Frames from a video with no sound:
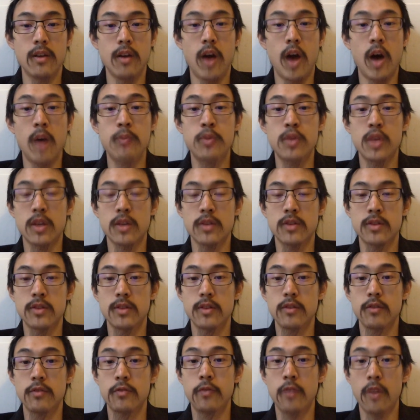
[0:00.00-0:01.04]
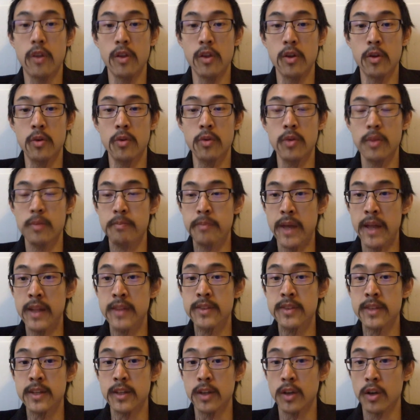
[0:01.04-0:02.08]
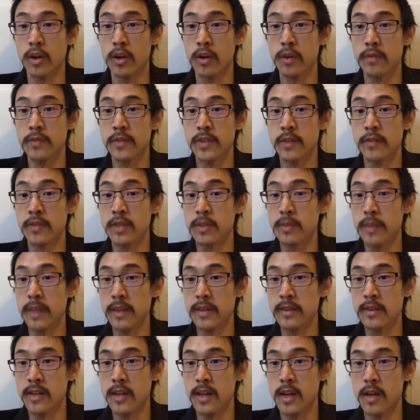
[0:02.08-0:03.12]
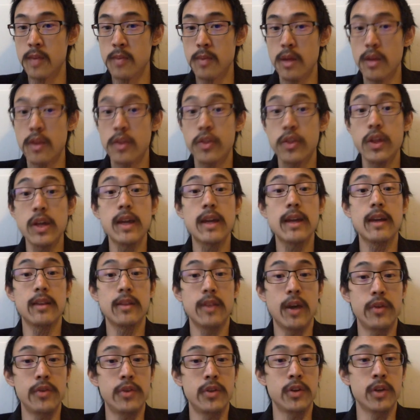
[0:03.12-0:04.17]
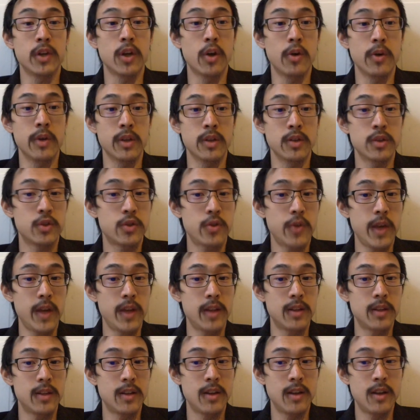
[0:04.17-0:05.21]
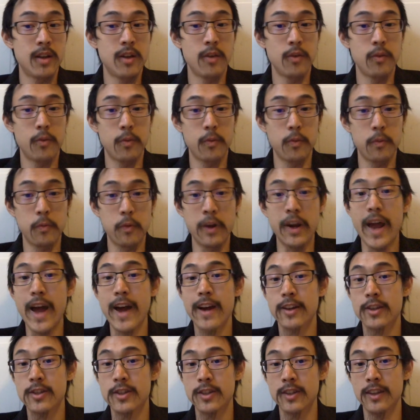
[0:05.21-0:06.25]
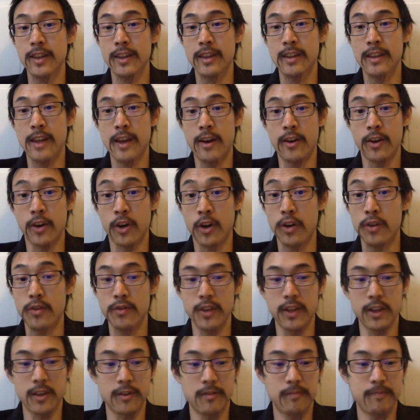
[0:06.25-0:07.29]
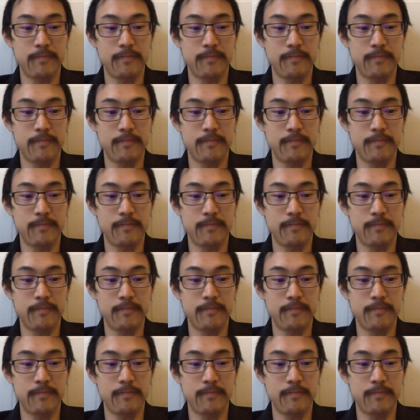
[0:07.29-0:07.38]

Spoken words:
objects follow the bends and curves of space-time, thinking that they're going straight, when actually they are curving.